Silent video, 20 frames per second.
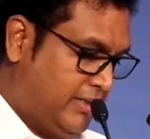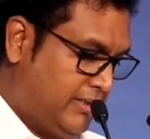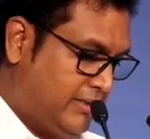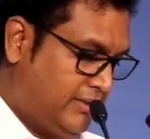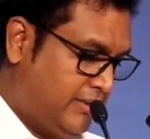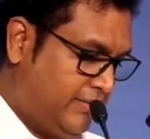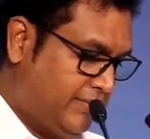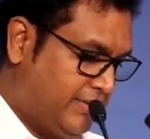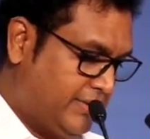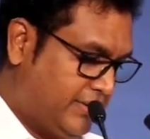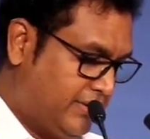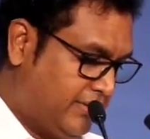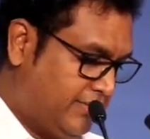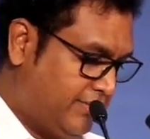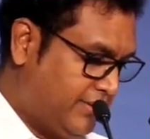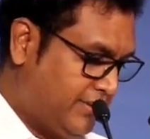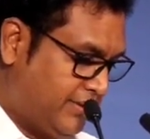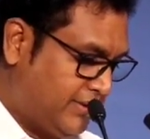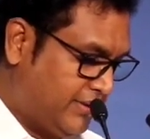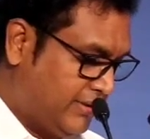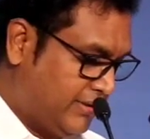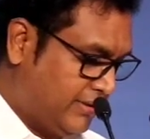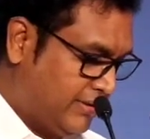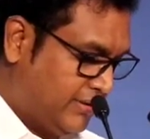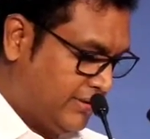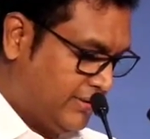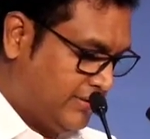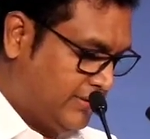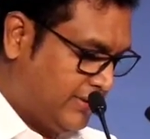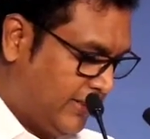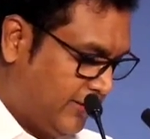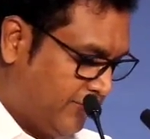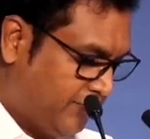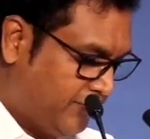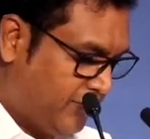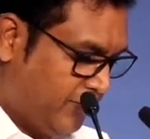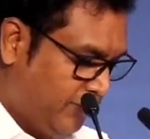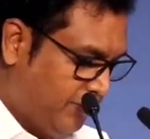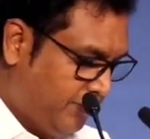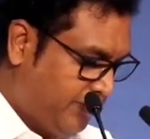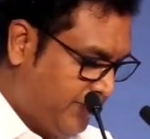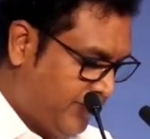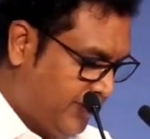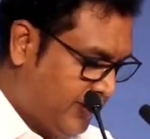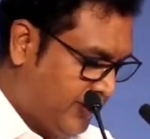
Series Division ZF Group,